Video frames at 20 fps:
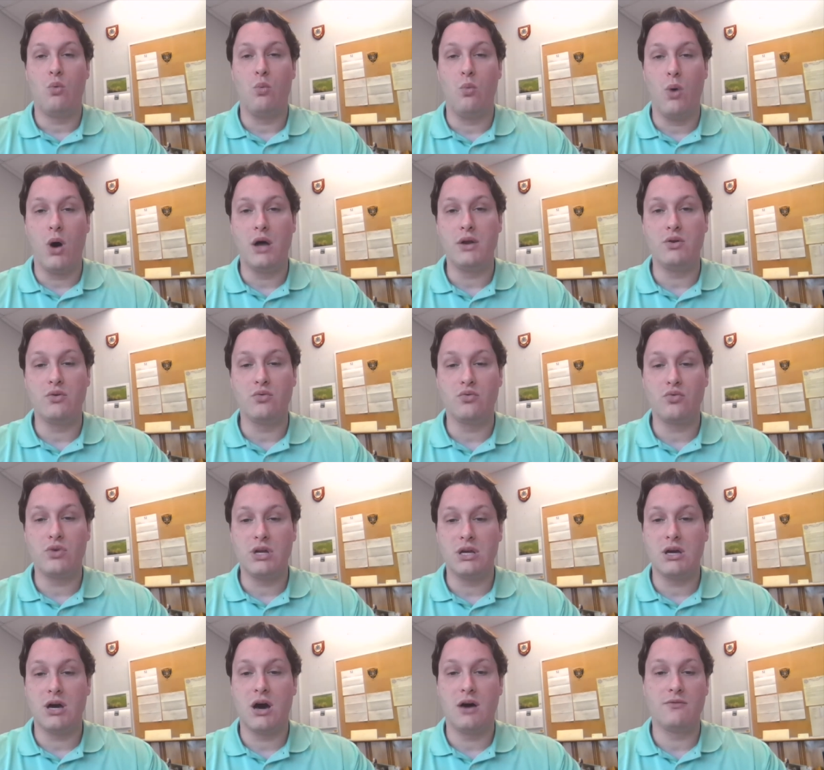what
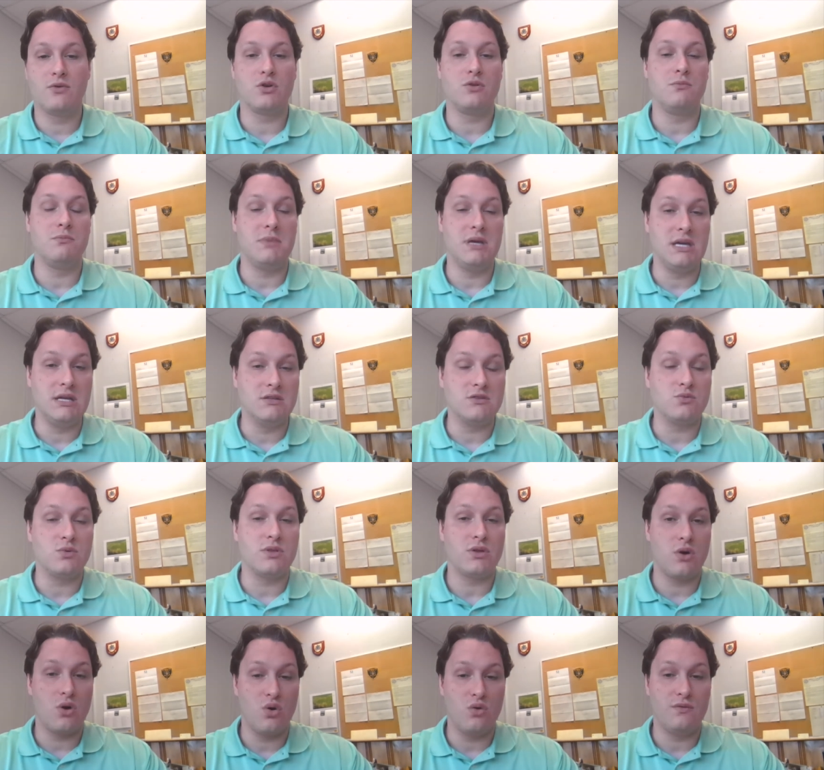recovered means
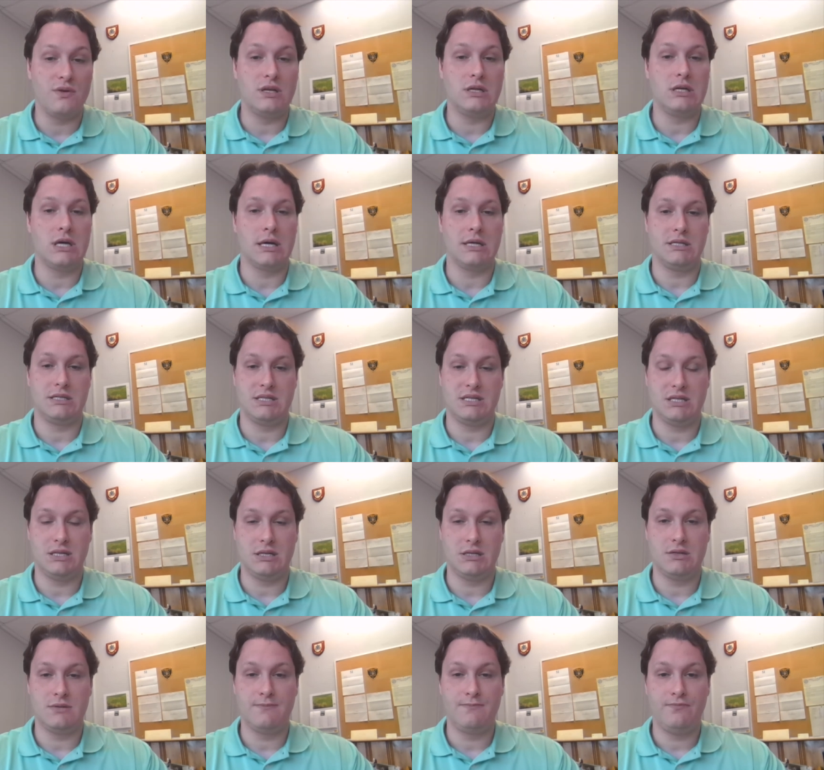with COVID
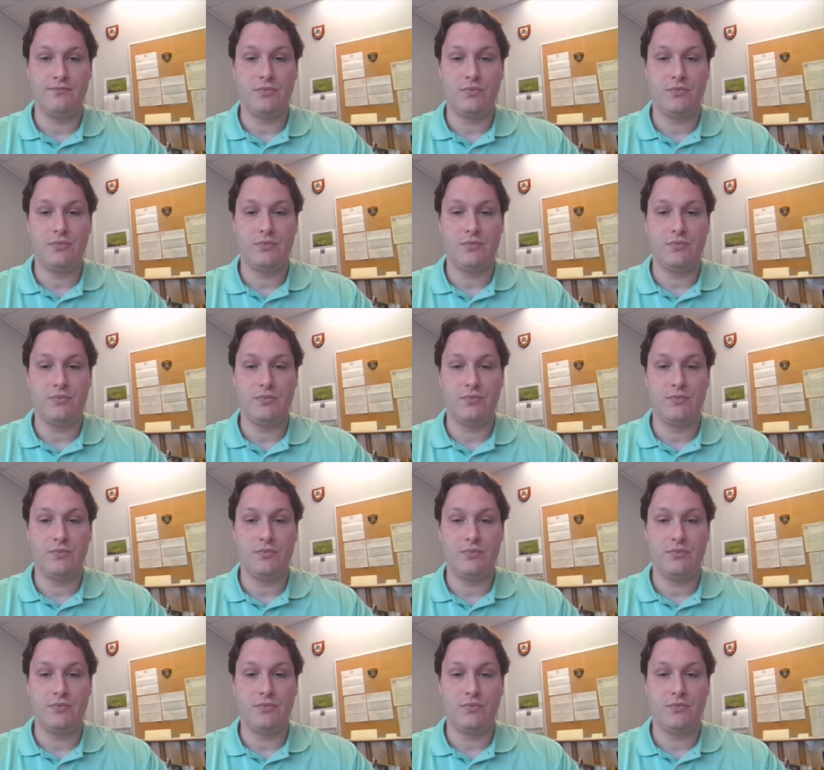19.